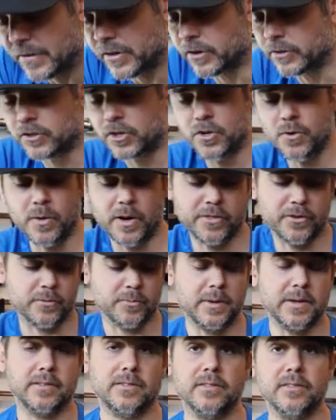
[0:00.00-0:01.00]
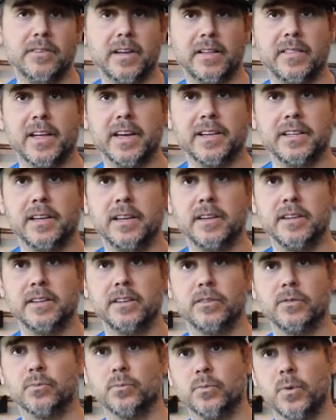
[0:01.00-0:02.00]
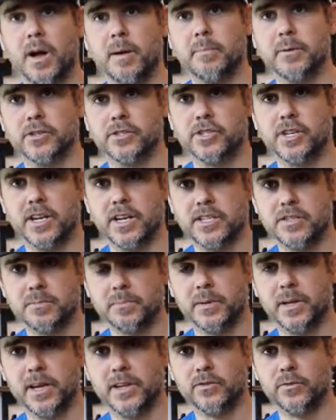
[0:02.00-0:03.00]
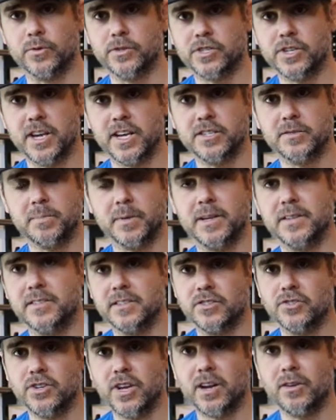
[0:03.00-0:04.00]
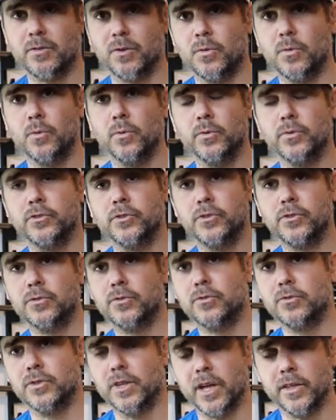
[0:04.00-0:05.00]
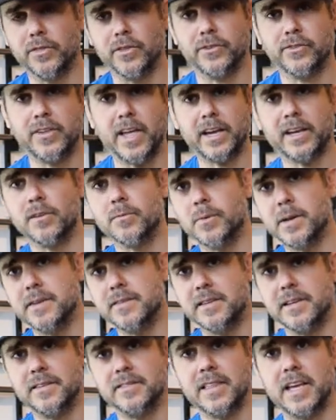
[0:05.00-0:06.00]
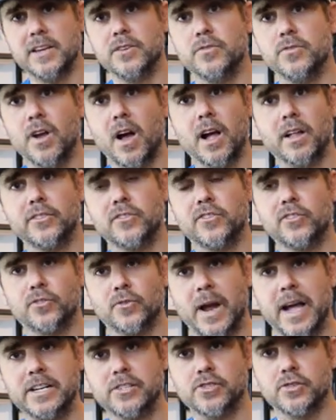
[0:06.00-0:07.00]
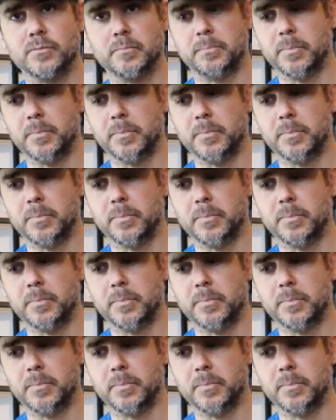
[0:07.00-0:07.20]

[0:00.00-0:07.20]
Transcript: there are two other reasons I like rubber change plates or change plates in general. The second reason is they do not scratch your